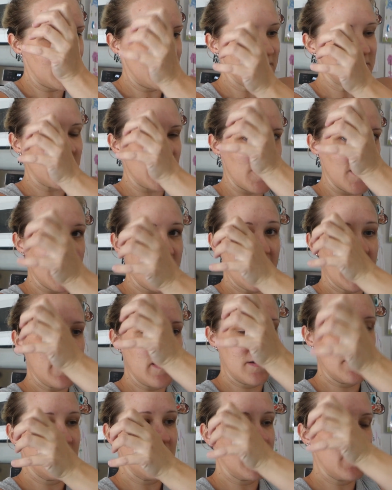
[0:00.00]
sorry,
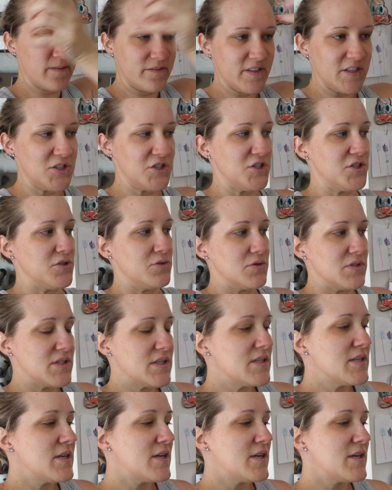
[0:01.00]
itchy nose.